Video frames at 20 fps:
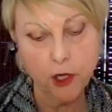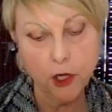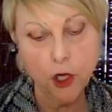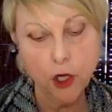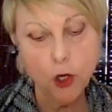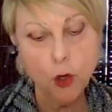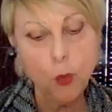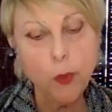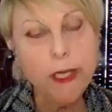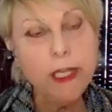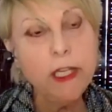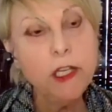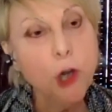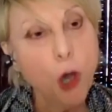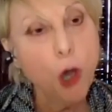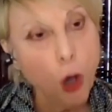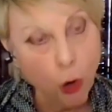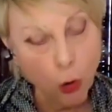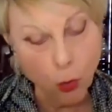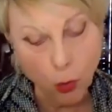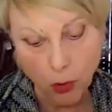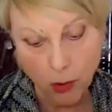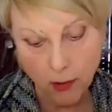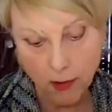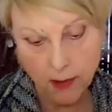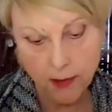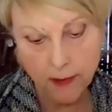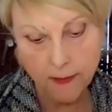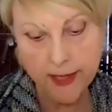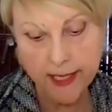We know
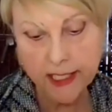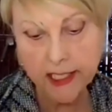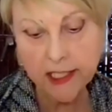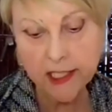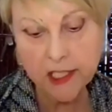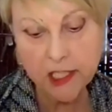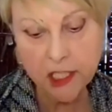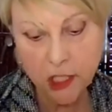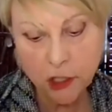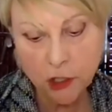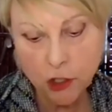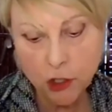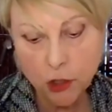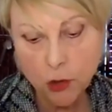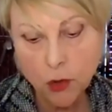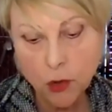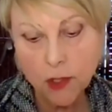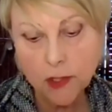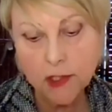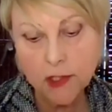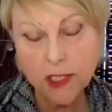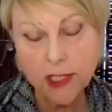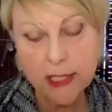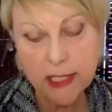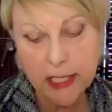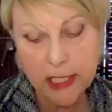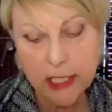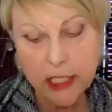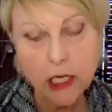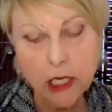they continue to
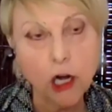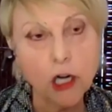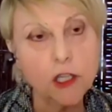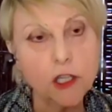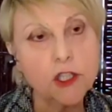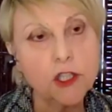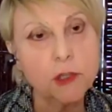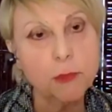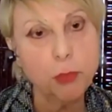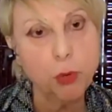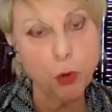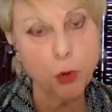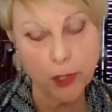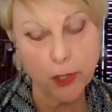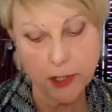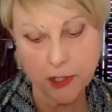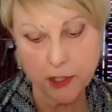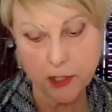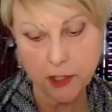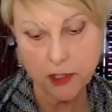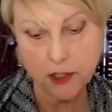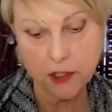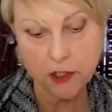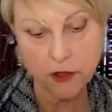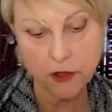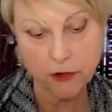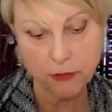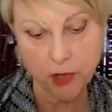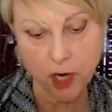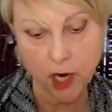need our support to
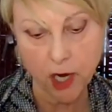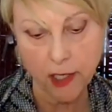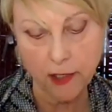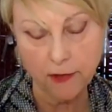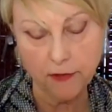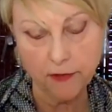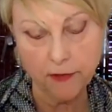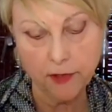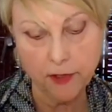thrive.